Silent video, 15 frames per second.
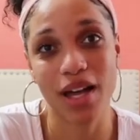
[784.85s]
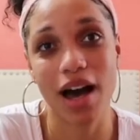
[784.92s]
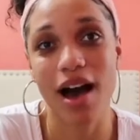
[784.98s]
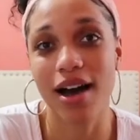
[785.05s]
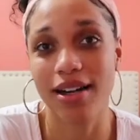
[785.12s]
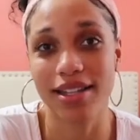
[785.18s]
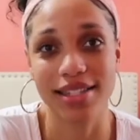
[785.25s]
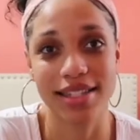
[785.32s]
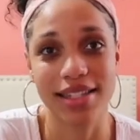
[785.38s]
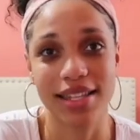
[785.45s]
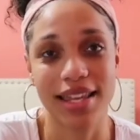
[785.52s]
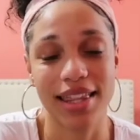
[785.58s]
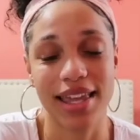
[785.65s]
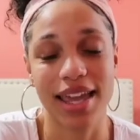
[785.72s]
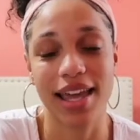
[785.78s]

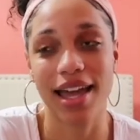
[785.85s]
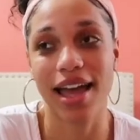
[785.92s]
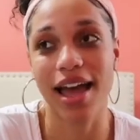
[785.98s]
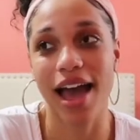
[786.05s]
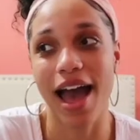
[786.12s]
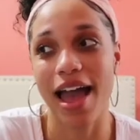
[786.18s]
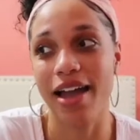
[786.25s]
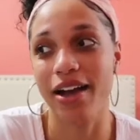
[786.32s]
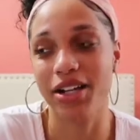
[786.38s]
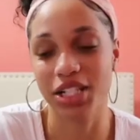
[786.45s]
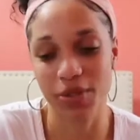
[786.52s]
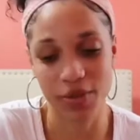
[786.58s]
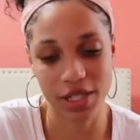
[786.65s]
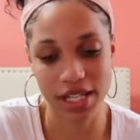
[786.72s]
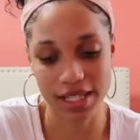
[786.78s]
Honestly, like, I
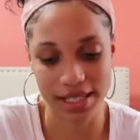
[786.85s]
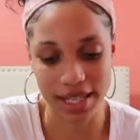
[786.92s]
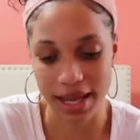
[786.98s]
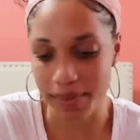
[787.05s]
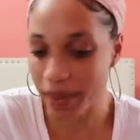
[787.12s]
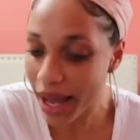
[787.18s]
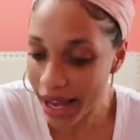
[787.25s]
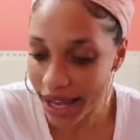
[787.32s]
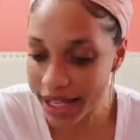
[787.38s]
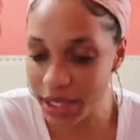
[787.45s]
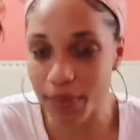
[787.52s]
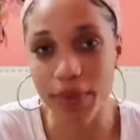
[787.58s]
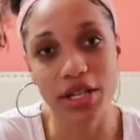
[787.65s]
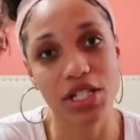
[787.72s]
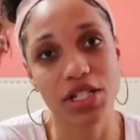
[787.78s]
100% stand by it,
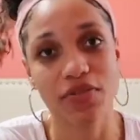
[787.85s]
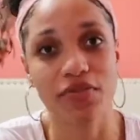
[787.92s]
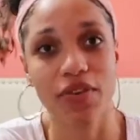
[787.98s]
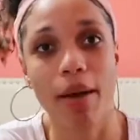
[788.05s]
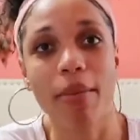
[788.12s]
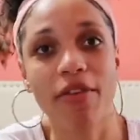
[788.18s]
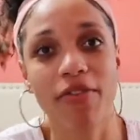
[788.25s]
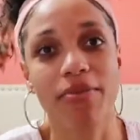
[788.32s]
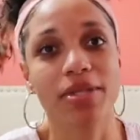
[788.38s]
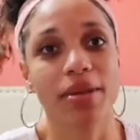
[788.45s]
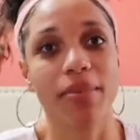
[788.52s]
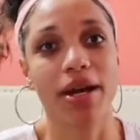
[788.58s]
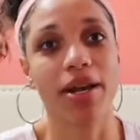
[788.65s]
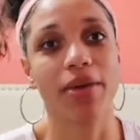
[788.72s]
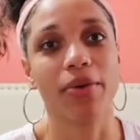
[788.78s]
especially coming from
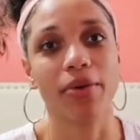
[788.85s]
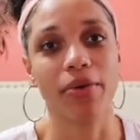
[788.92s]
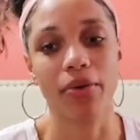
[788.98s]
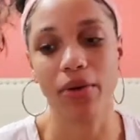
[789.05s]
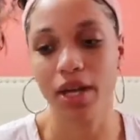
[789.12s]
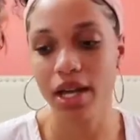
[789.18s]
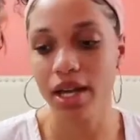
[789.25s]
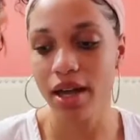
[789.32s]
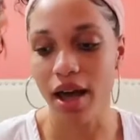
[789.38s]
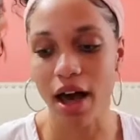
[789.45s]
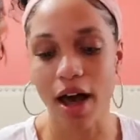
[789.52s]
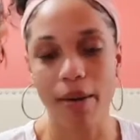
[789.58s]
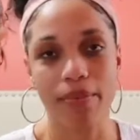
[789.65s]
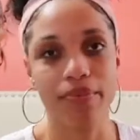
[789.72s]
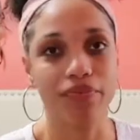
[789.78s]
somebody who
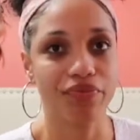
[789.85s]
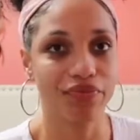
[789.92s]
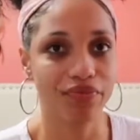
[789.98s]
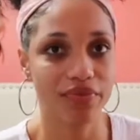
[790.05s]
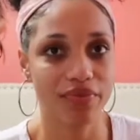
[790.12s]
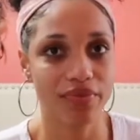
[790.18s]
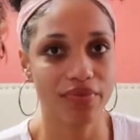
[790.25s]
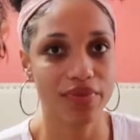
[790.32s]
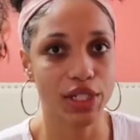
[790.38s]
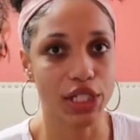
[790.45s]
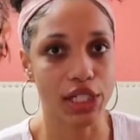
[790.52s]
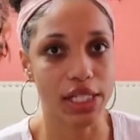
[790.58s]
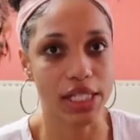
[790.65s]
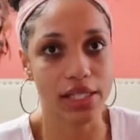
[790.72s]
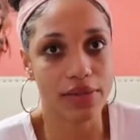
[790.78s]

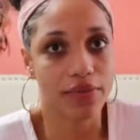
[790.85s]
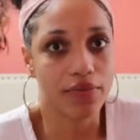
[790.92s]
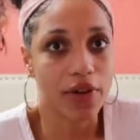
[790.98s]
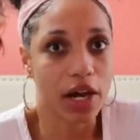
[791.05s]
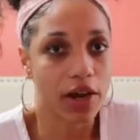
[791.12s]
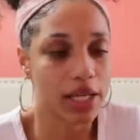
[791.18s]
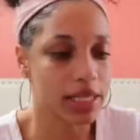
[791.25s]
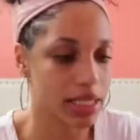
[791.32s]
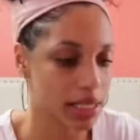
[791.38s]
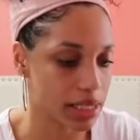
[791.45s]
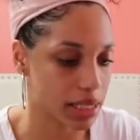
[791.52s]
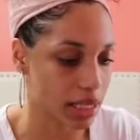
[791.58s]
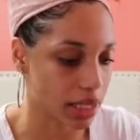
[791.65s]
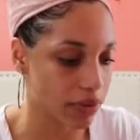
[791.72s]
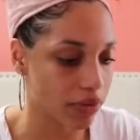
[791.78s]
just is very
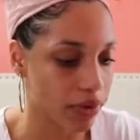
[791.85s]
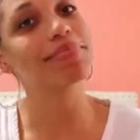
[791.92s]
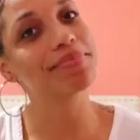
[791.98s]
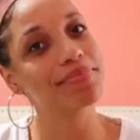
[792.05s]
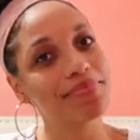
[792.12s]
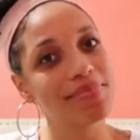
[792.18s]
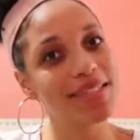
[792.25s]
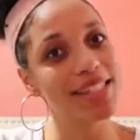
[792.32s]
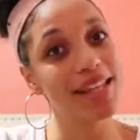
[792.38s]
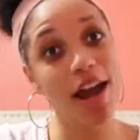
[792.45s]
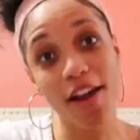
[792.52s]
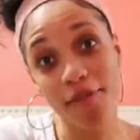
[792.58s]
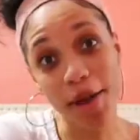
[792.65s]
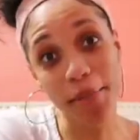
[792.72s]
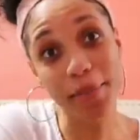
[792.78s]
sensitive. Sorry
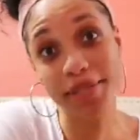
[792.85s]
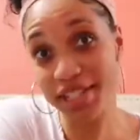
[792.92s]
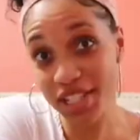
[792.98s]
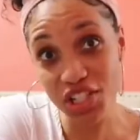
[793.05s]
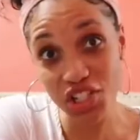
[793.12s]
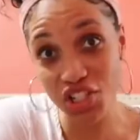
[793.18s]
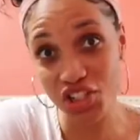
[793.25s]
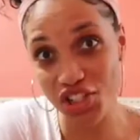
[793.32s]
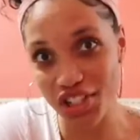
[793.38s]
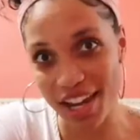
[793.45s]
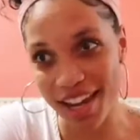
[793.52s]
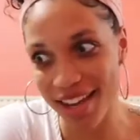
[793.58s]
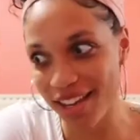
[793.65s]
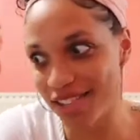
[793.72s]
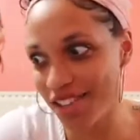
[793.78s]
if my positions
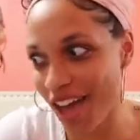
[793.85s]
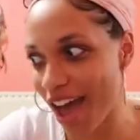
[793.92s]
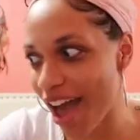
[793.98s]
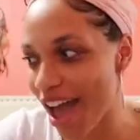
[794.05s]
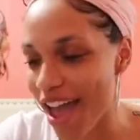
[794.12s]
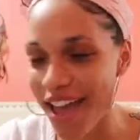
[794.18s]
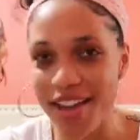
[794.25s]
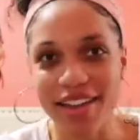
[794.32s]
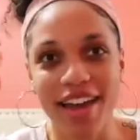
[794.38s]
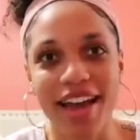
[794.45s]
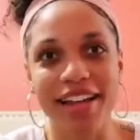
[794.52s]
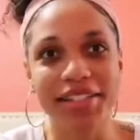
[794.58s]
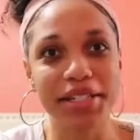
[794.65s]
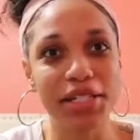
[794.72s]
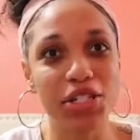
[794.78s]
change. I
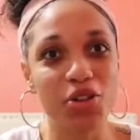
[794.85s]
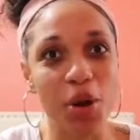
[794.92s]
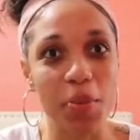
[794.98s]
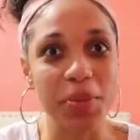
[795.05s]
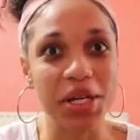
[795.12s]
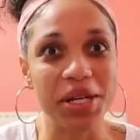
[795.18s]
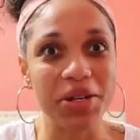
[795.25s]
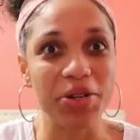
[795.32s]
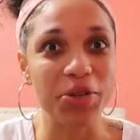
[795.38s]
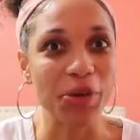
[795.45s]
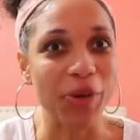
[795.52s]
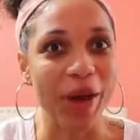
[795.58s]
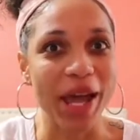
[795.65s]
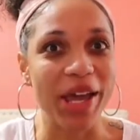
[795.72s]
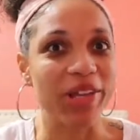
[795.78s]
got interrupted, so
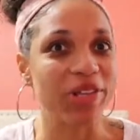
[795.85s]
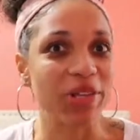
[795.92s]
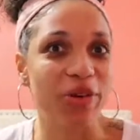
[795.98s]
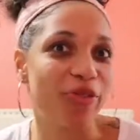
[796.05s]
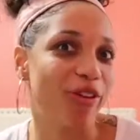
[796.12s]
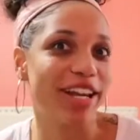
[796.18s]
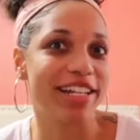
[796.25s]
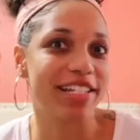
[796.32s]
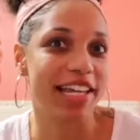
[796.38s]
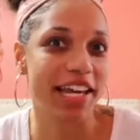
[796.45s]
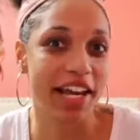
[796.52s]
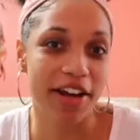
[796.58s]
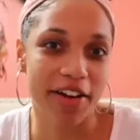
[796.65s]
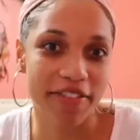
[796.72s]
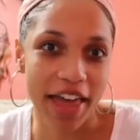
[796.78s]
I had to go run and take
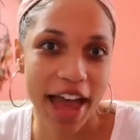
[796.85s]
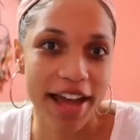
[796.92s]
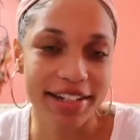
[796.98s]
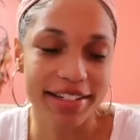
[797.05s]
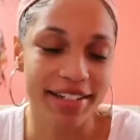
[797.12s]
care of that.